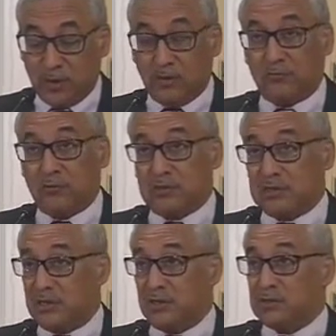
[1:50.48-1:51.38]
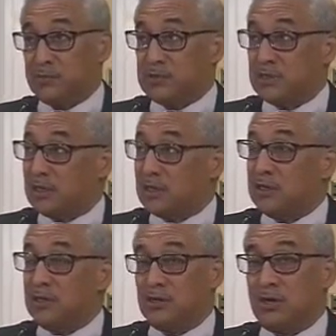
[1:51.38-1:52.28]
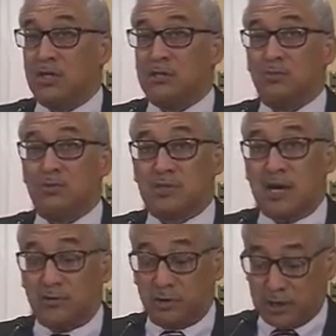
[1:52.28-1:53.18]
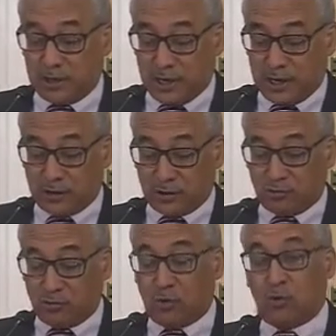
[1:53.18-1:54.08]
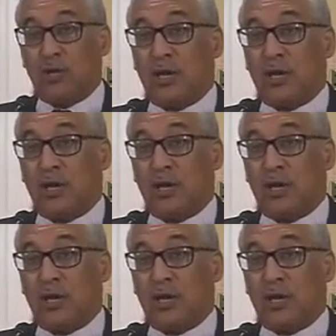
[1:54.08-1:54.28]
For seniors particularly, the costs will skyrocket out of control.